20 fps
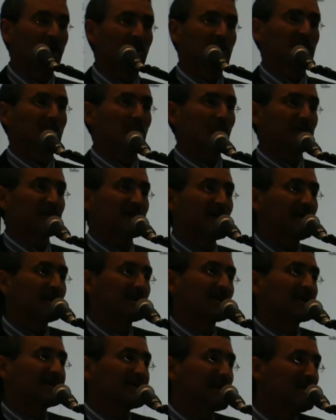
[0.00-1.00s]
So we say
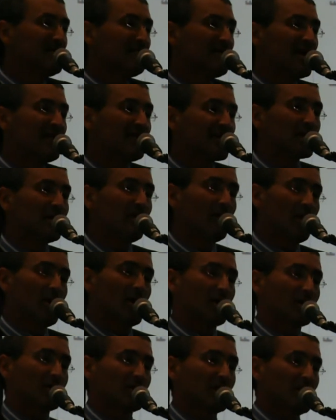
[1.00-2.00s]
instead of having the
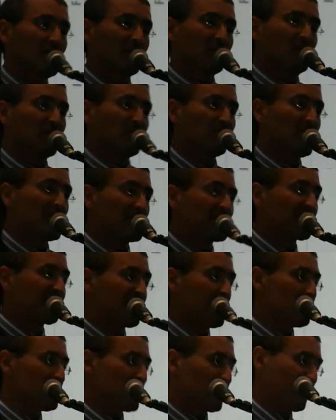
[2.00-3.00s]
work progress
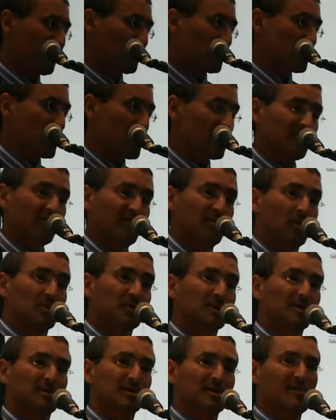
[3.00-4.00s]
from the ground floor
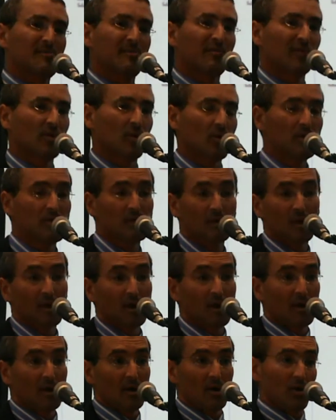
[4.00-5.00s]
to the top floor,
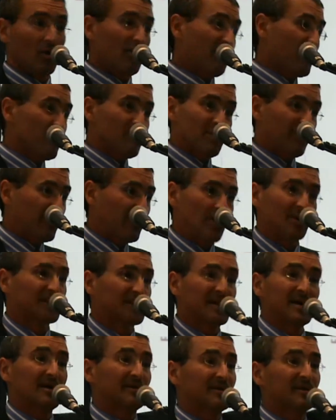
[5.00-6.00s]
or from the
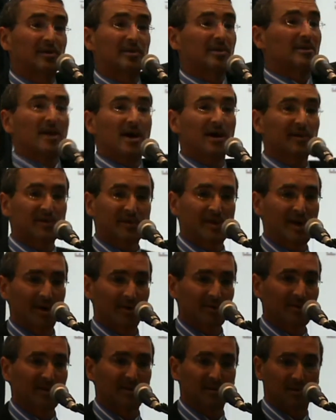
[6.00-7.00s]
first house to the last
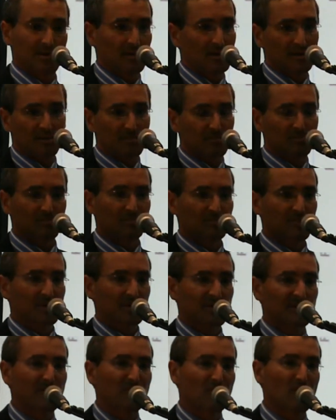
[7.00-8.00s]
house in
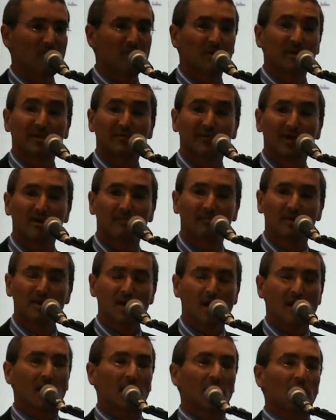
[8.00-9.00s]
suburban
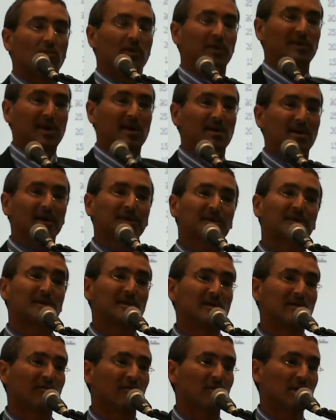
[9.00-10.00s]
development, we say, let's
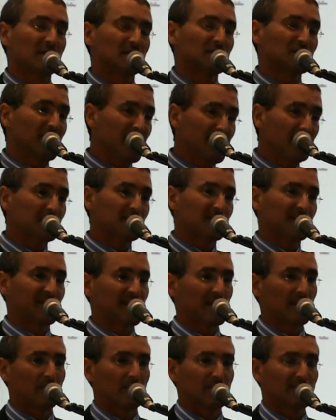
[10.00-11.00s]
see if we change the
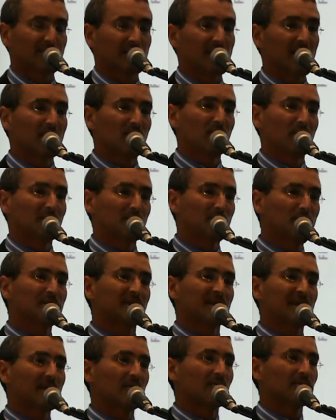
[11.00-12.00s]
sequence and we do the
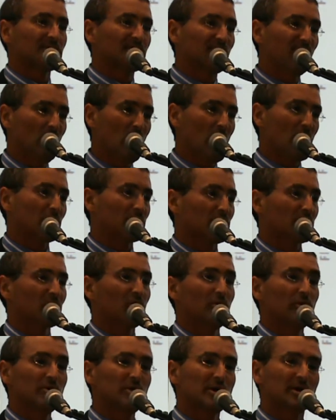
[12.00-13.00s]
sequence of work
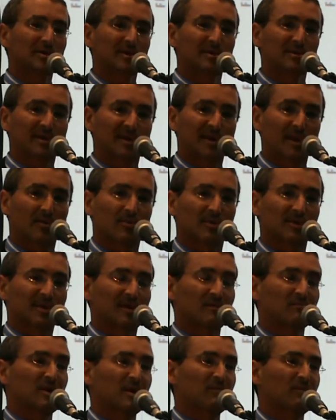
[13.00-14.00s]
according to the sequence
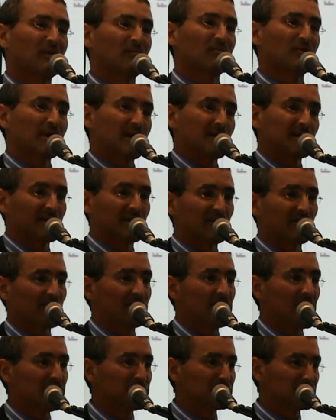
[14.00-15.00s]
that people bring us
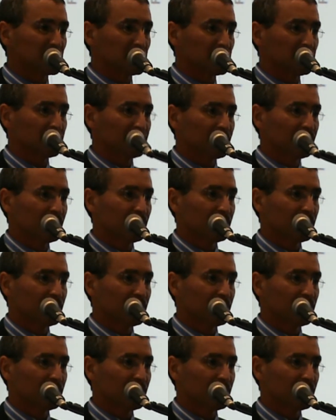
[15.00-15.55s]
information.